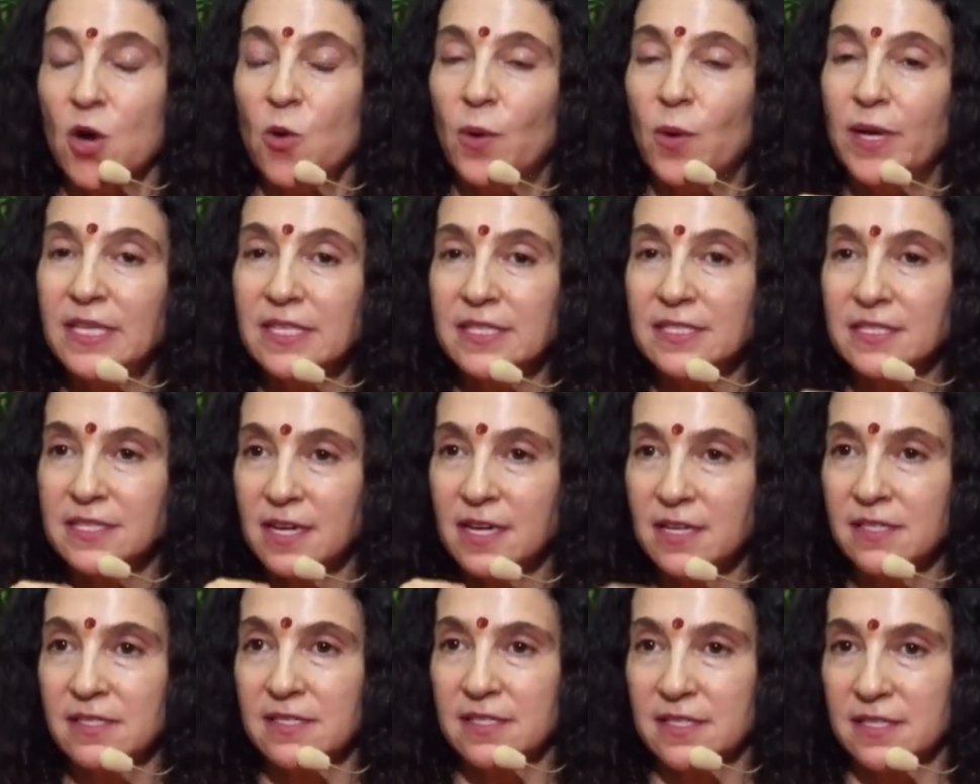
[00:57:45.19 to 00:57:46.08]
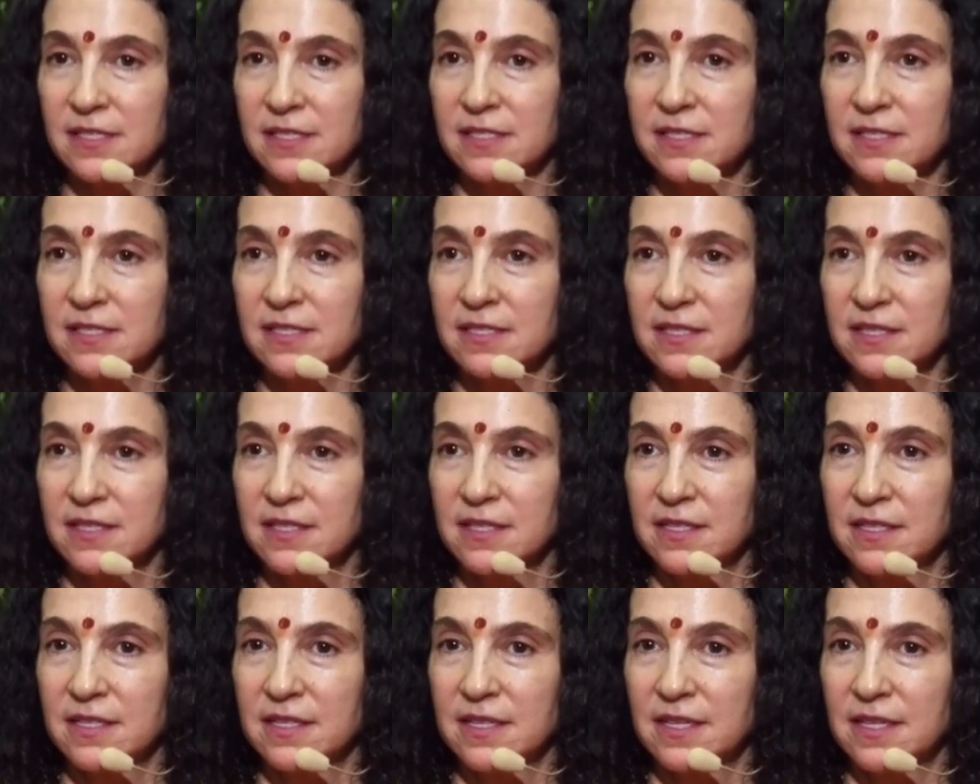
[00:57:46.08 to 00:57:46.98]
What it does is,
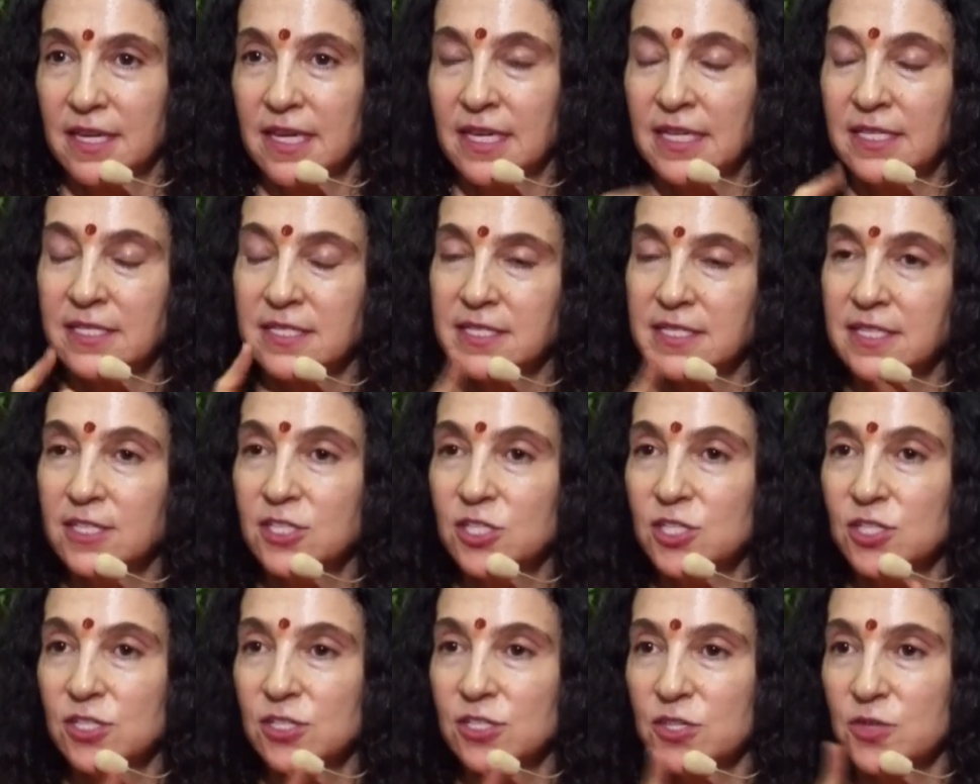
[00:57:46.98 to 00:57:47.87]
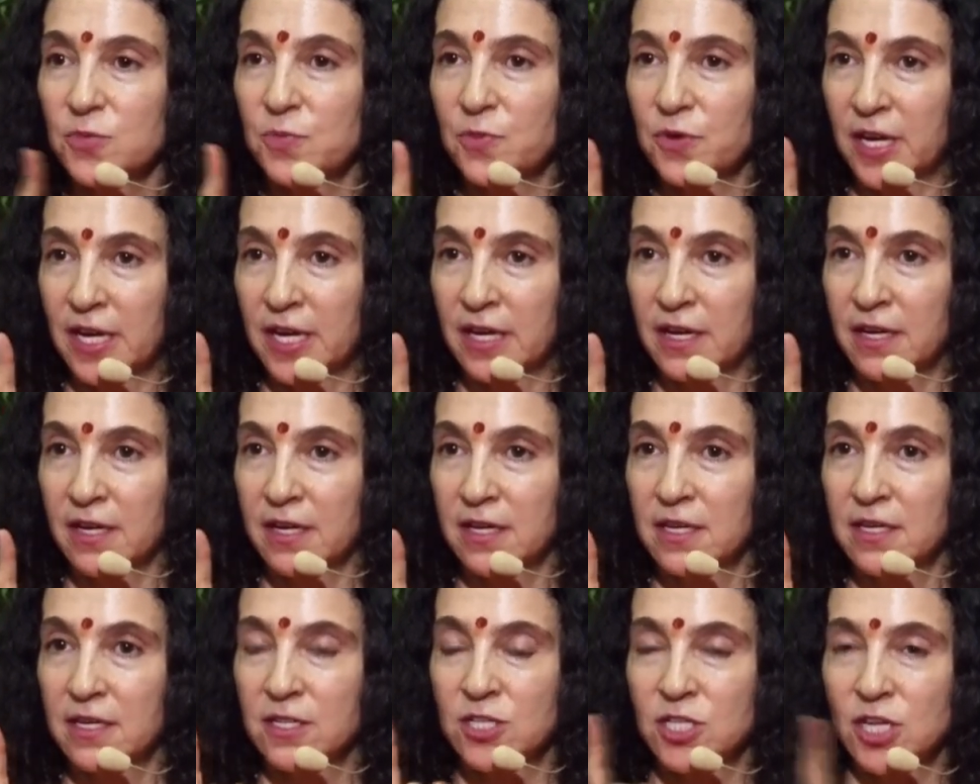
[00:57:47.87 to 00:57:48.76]
it teaches the brain
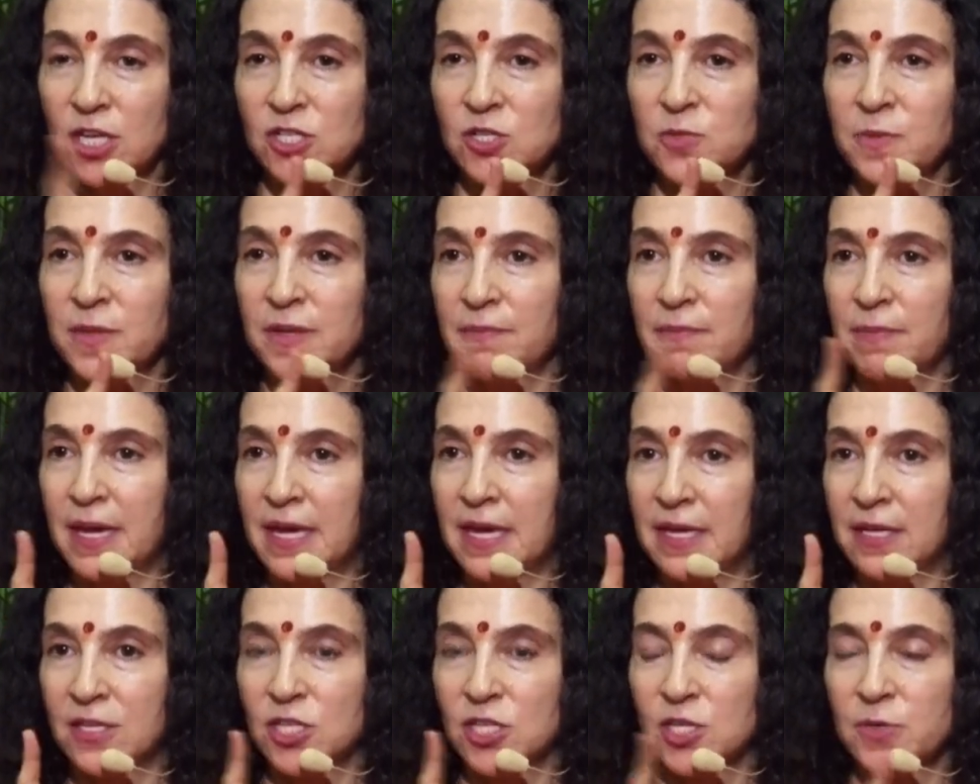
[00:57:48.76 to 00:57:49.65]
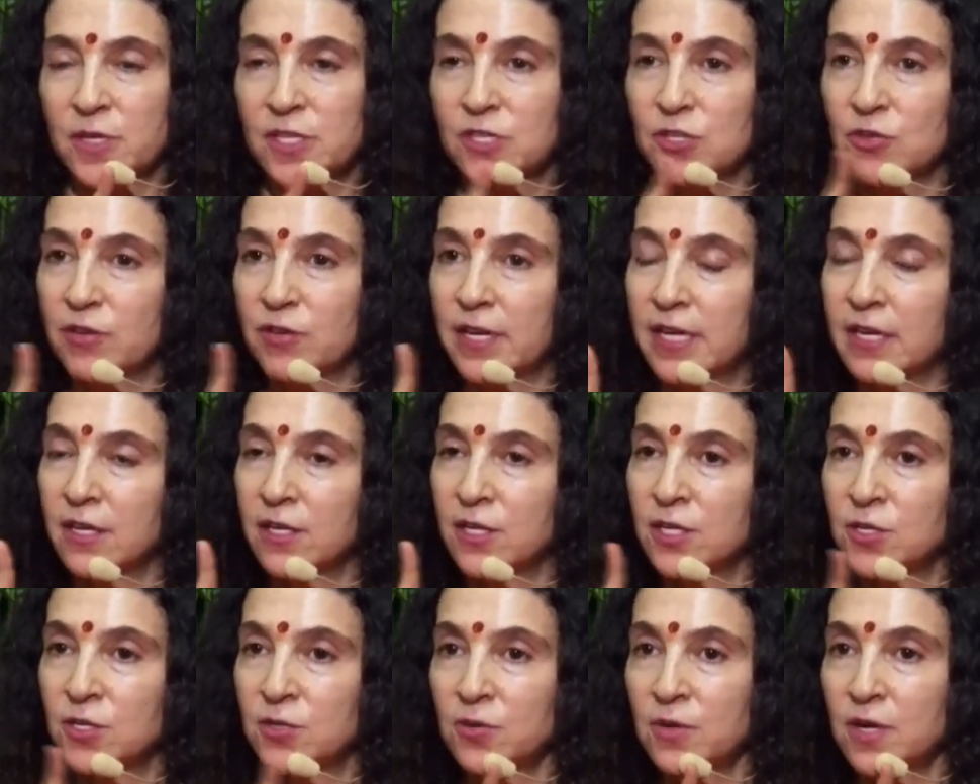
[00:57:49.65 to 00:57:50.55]
judgment, pain. It's creating a
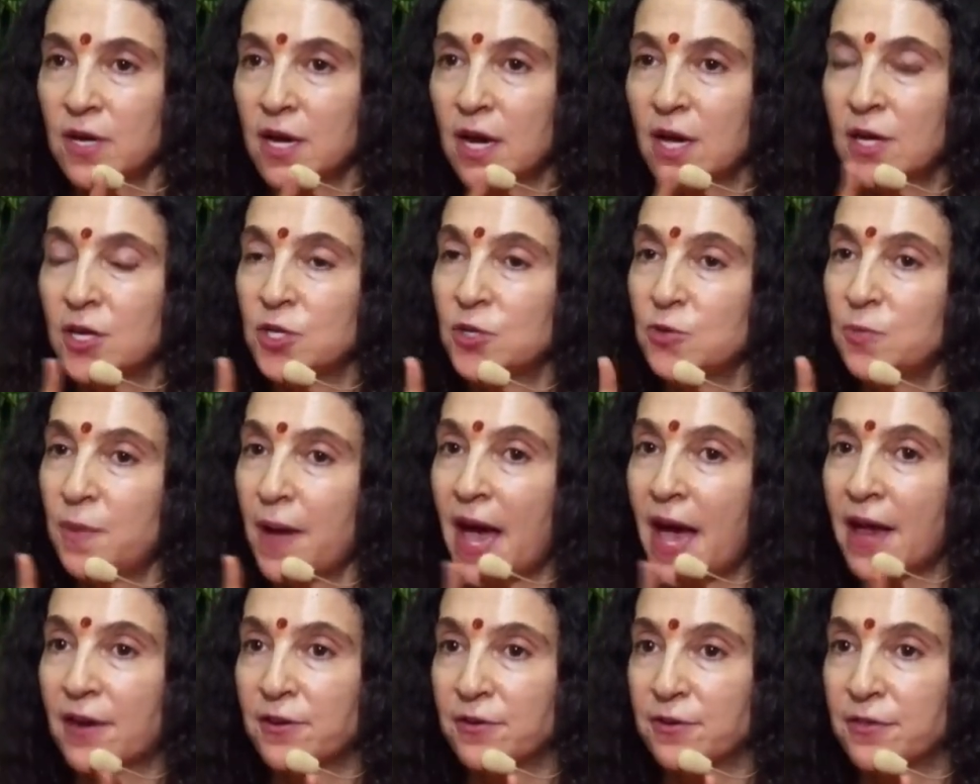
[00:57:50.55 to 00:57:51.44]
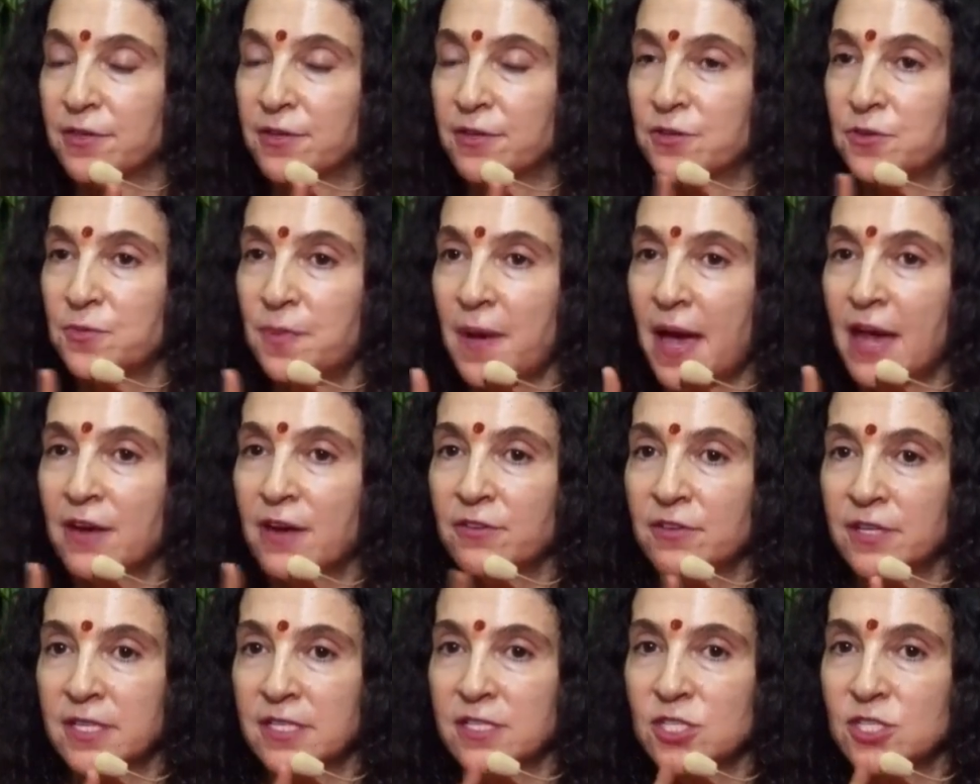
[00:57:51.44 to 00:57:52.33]
new pattern. The new
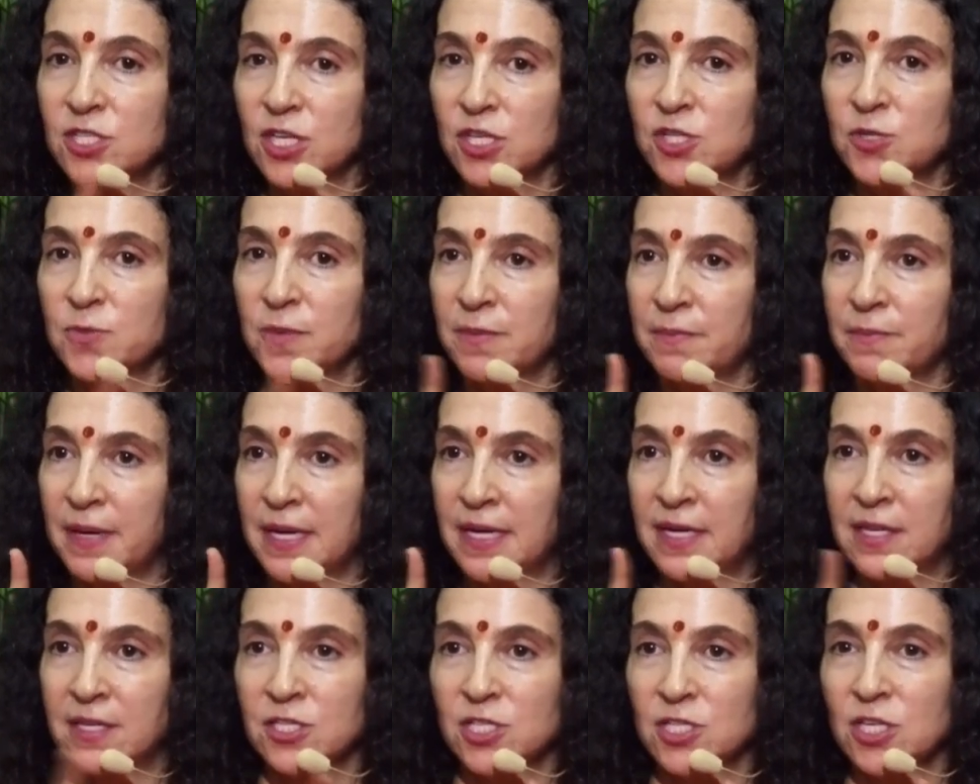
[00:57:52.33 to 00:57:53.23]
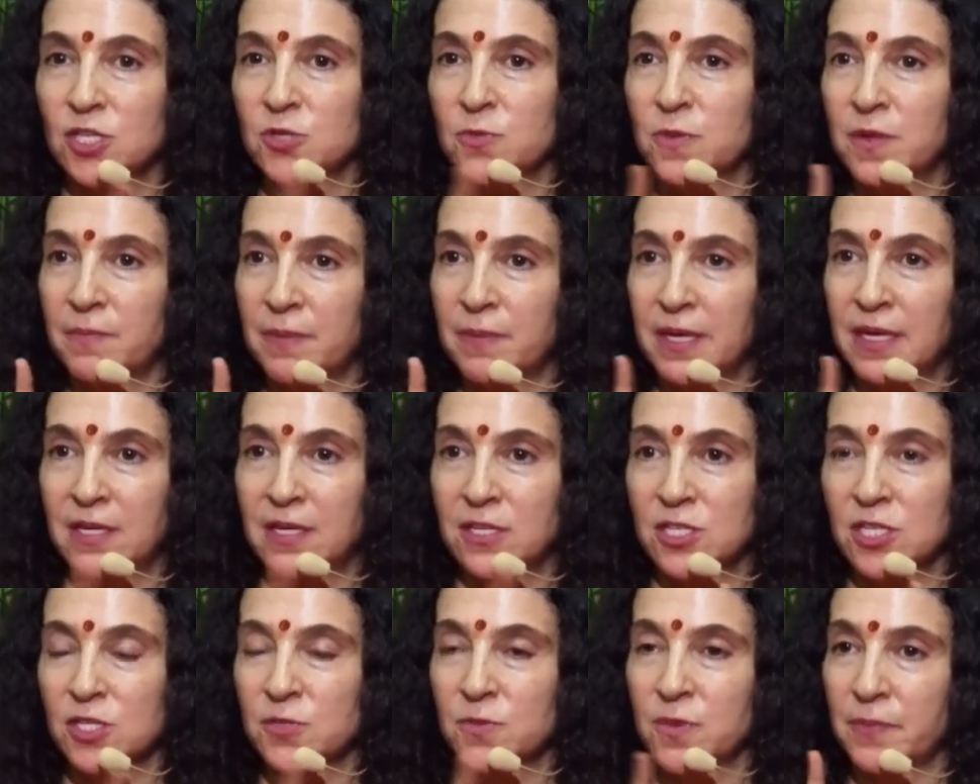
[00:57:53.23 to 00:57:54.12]
pattern is judgment, pain, judgment, pain,
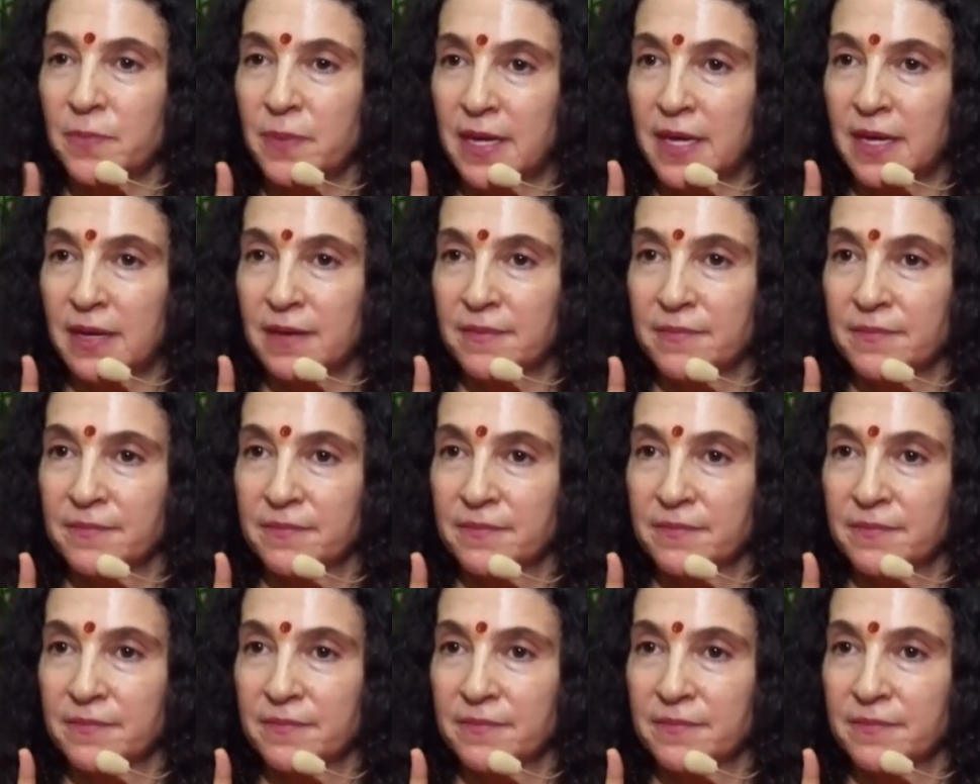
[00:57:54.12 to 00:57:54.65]
judgment, pain.